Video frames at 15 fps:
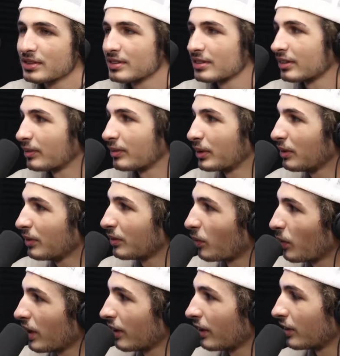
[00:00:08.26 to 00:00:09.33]
We're doing
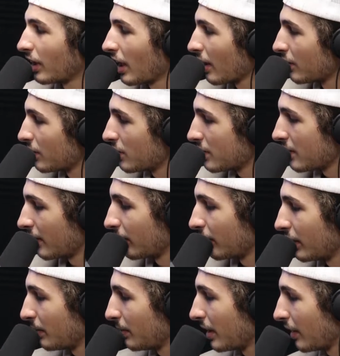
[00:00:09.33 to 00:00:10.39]
weekly challenges in our
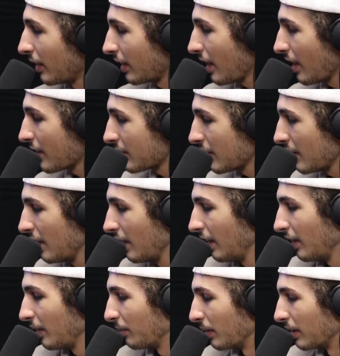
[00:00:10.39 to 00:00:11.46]
gym now, I guess.
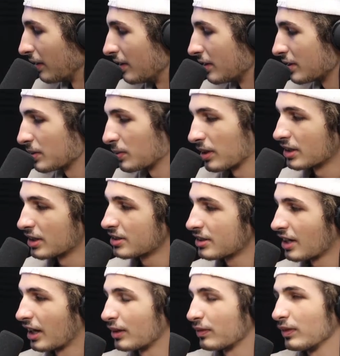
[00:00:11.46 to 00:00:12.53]
But this week it's
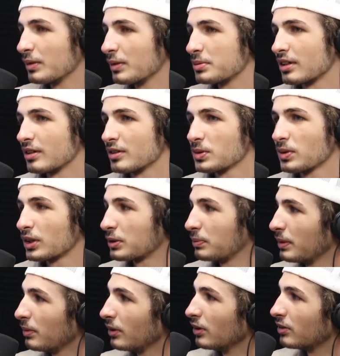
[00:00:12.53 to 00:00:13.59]
tire flips, and I was watching
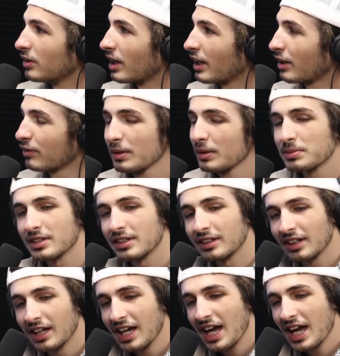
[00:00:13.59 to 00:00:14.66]
people do tire flips, and
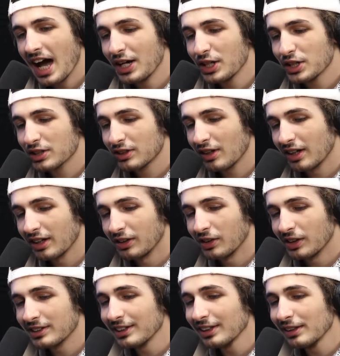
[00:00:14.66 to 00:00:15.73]
I just thought, it's like